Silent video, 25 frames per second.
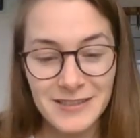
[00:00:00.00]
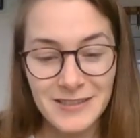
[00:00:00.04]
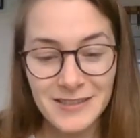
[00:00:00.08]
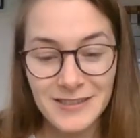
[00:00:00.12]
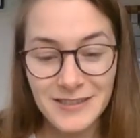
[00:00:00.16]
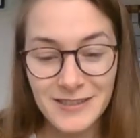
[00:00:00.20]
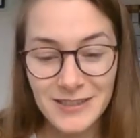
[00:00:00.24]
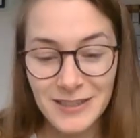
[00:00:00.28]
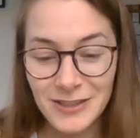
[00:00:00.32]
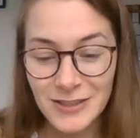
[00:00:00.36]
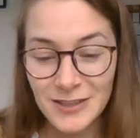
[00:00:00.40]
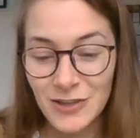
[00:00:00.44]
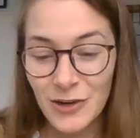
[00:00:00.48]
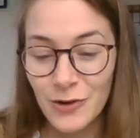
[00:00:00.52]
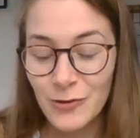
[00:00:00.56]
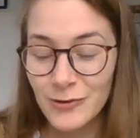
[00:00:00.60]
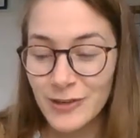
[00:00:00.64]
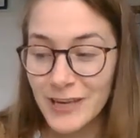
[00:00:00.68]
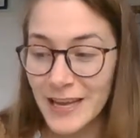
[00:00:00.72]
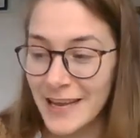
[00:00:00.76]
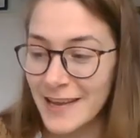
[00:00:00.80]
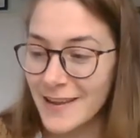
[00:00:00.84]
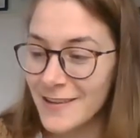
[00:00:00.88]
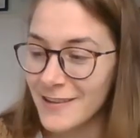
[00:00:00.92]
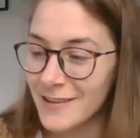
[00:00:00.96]
There's no
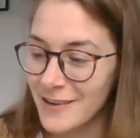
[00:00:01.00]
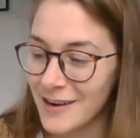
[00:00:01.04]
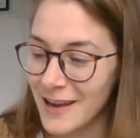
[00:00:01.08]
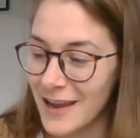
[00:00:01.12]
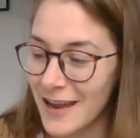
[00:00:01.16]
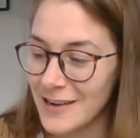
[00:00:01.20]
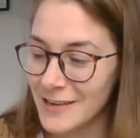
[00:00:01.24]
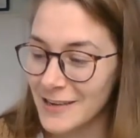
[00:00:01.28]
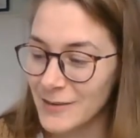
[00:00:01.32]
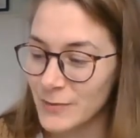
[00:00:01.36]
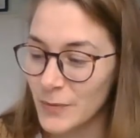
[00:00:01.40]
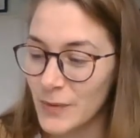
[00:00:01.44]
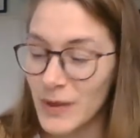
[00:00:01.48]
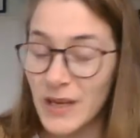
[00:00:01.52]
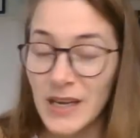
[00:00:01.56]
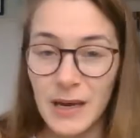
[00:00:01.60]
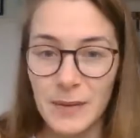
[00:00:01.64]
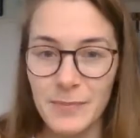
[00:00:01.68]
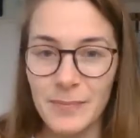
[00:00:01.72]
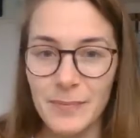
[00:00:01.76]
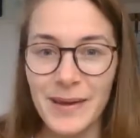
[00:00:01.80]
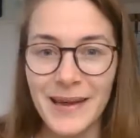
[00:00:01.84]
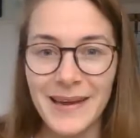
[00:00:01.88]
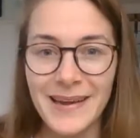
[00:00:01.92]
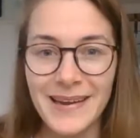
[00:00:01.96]
date on it. We
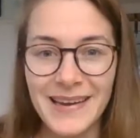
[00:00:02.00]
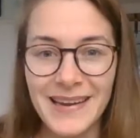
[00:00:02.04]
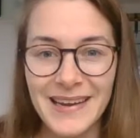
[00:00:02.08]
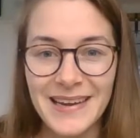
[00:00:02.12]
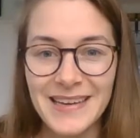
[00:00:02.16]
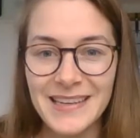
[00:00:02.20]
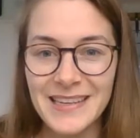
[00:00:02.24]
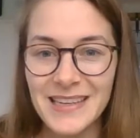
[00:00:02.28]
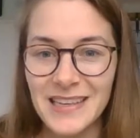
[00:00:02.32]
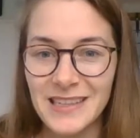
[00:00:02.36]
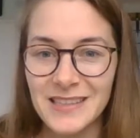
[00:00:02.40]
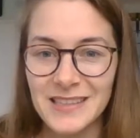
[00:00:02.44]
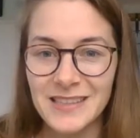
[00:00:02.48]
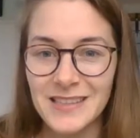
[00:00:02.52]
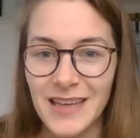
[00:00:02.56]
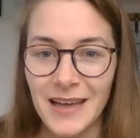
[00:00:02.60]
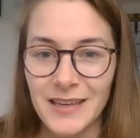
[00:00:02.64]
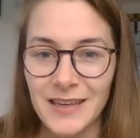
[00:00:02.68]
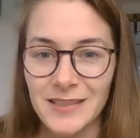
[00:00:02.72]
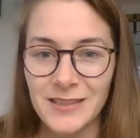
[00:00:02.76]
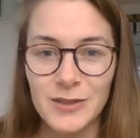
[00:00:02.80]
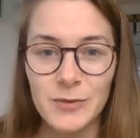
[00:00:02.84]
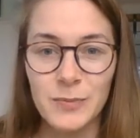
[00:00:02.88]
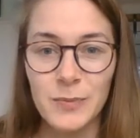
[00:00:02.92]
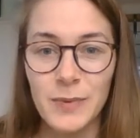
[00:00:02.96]
can pick a date. It
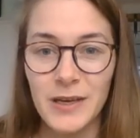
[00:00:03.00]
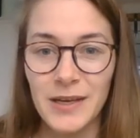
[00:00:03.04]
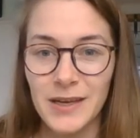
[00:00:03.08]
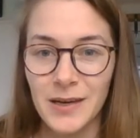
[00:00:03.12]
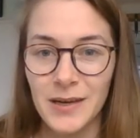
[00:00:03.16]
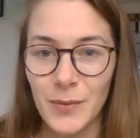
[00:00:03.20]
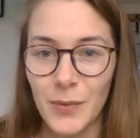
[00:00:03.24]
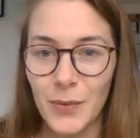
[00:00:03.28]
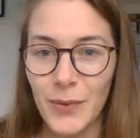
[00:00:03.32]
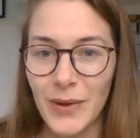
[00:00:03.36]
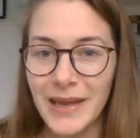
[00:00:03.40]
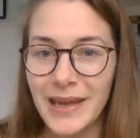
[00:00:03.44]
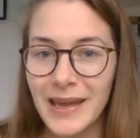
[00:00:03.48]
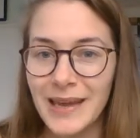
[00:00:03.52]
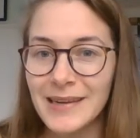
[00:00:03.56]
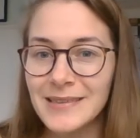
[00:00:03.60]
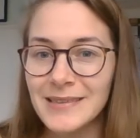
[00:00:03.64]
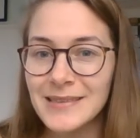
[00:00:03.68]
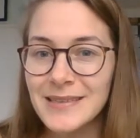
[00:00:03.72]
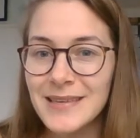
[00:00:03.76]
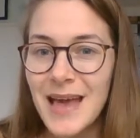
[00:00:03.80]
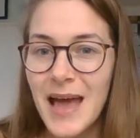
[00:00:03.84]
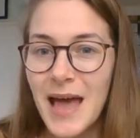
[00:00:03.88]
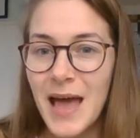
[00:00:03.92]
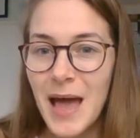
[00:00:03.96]
has to be in a weekend.
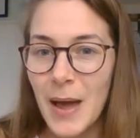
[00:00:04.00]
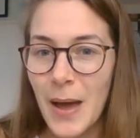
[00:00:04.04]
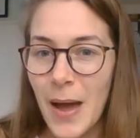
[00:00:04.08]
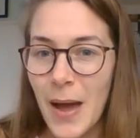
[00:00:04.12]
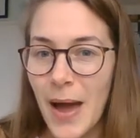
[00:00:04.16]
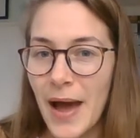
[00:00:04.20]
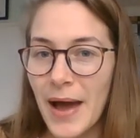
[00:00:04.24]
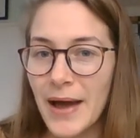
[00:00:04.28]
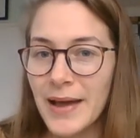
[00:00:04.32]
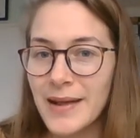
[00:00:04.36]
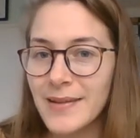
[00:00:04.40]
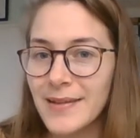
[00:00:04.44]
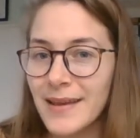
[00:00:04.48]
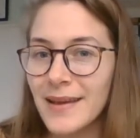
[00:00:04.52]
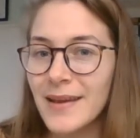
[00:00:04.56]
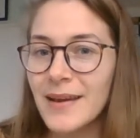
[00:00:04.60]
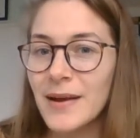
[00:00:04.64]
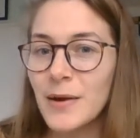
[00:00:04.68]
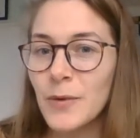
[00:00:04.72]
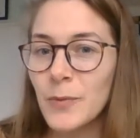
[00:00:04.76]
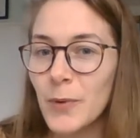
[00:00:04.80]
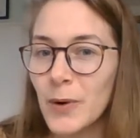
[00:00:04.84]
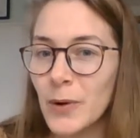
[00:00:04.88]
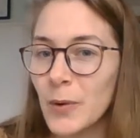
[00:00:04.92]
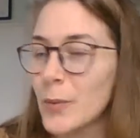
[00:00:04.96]
I think I
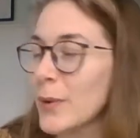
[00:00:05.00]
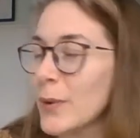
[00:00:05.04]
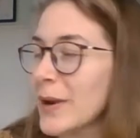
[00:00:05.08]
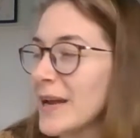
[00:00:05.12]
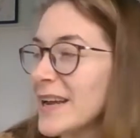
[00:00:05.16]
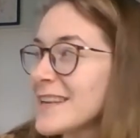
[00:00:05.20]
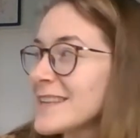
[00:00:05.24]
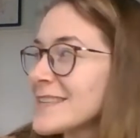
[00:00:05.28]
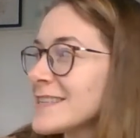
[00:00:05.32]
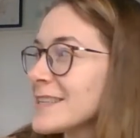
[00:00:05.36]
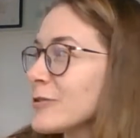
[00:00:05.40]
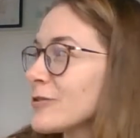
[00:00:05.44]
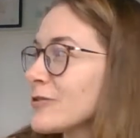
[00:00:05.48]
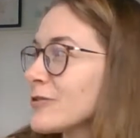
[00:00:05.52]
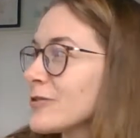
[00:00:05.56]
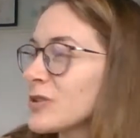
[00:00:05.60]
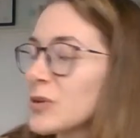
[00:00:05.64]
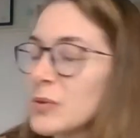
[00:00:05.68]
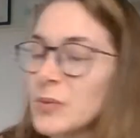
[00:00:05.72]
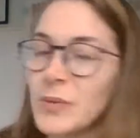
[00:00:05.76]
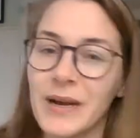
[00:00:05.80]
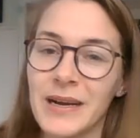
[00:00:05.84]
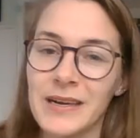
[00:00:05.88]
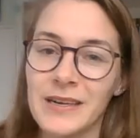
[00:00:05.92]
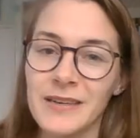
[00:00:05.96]
want to wait till the
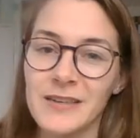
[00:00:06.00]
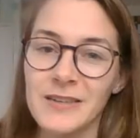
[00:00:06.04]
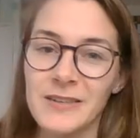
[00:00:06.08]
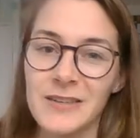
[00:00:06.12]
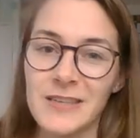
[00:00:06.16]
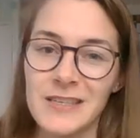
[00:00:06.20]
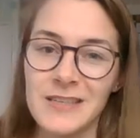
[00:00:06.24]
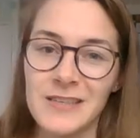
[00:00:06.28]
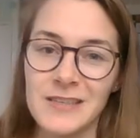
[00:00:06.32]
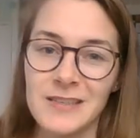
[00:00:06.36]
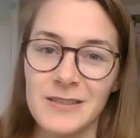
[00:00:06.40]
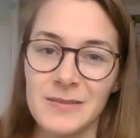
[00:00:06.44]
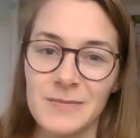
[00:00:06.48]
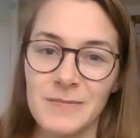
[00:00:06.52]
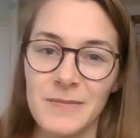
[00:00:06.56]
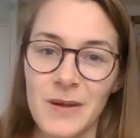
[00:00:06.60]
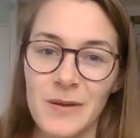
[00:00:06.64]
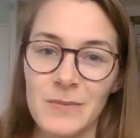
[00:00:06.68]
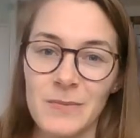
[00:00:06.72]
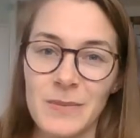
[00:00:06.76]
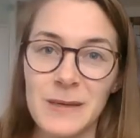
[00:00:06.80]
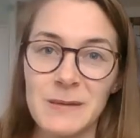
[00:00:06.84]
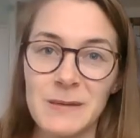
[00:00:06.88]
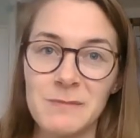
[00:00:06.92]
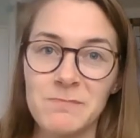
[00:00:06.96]
weather is a
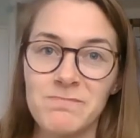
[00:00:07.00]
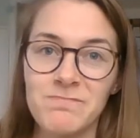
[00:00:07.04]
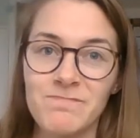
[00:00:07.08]
bit